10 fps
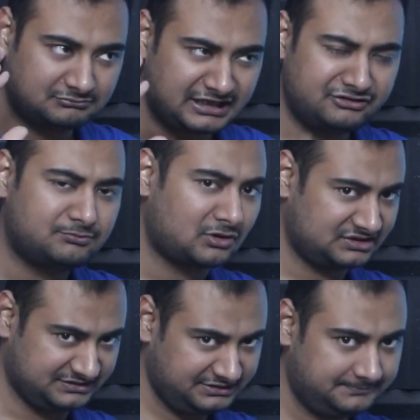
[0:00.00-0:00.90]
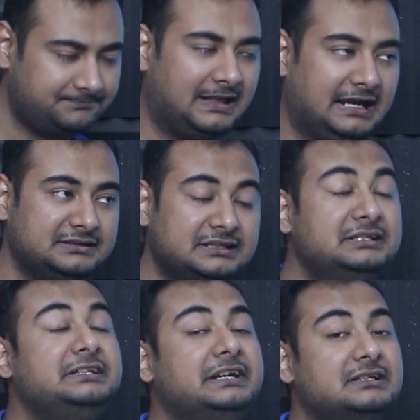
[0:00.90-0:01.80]
kind of process it and
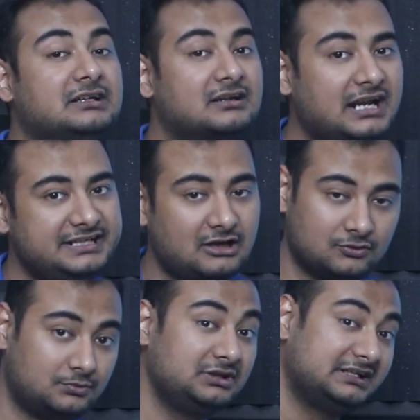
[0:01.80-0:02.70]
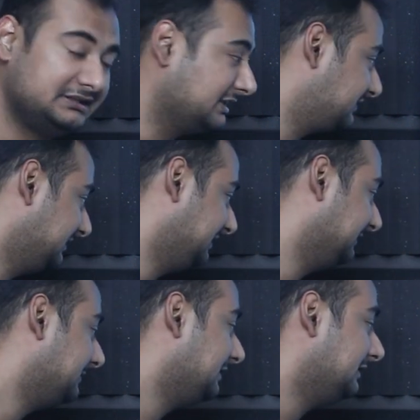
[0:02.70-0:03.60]
then they get the right output that they are
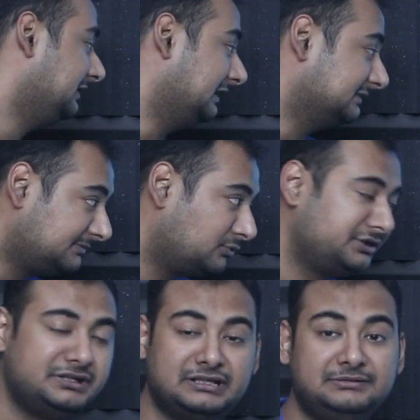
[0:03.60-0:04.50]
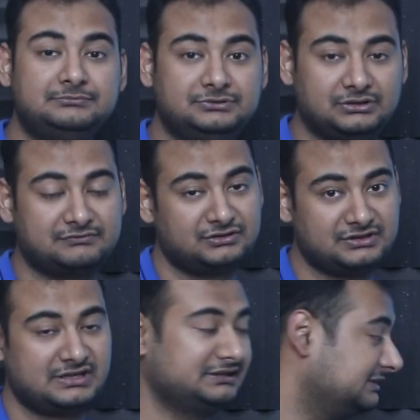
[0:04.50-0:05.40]
seeking. At that point in time, you have to
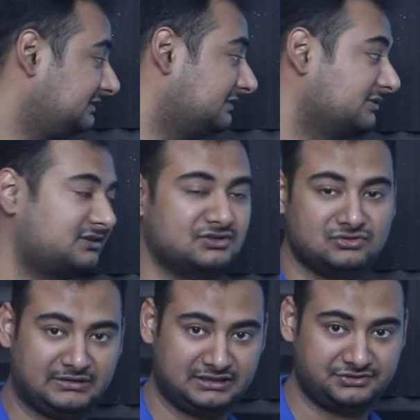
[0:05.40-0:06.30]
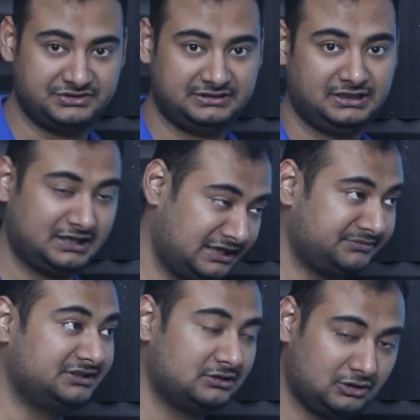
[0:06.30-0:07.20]
understand this does consume energy and
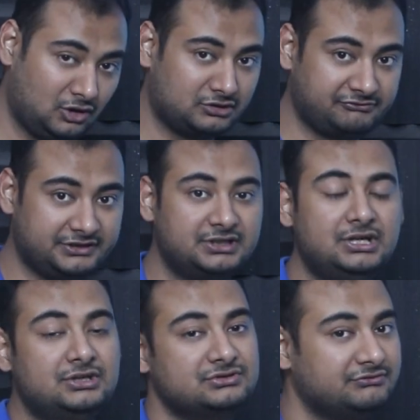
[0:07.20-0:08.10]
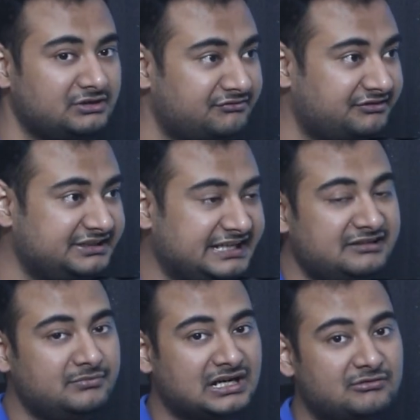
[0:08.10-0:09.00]
I mean a lot of it. So if you have a
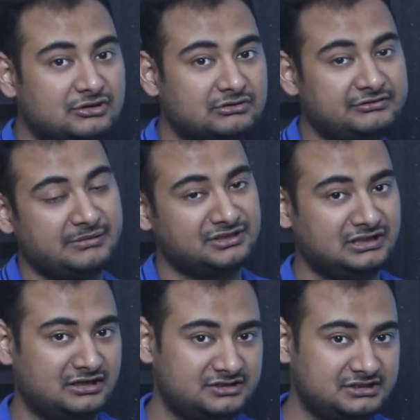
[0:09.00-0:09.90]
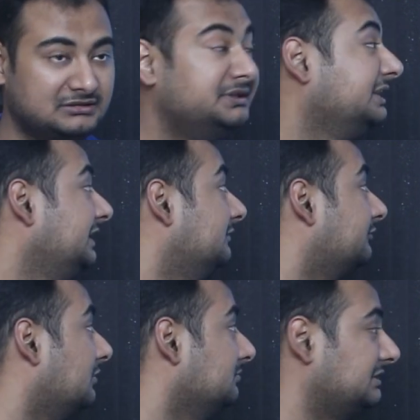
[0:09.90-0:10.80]
10 megawatt of chemical energy coming in
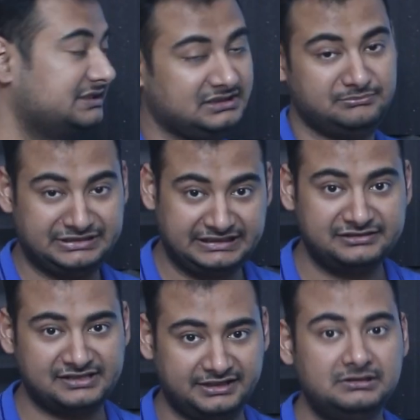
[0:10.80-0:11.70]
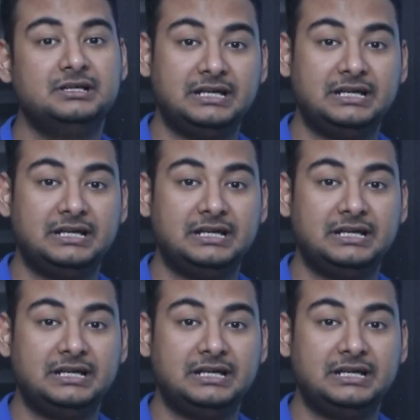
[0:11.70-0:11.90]
from basically methane side,